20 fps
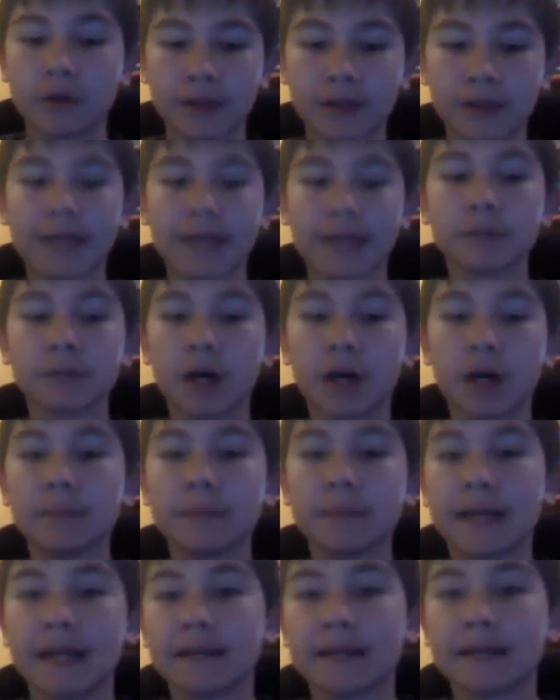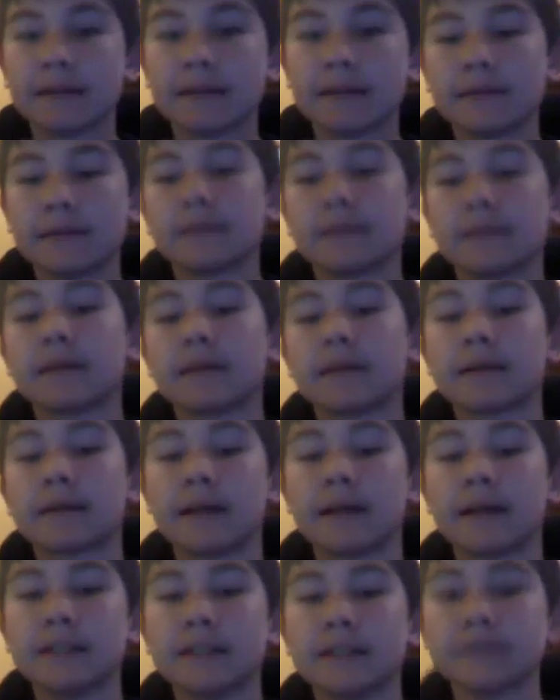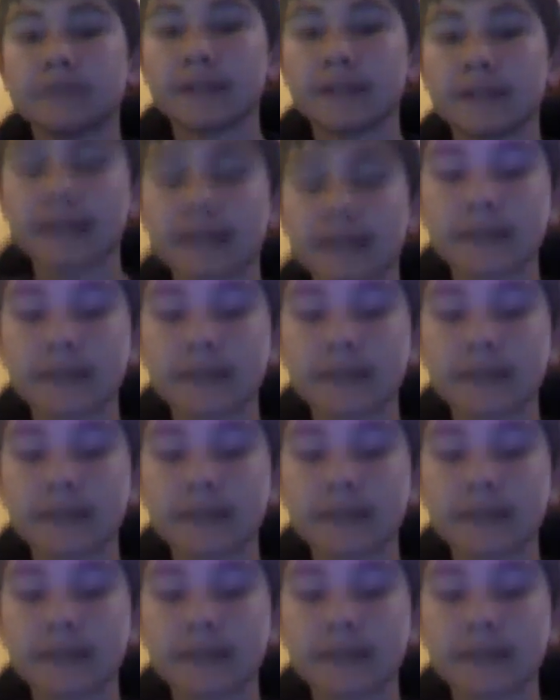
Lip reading: laptop that kind of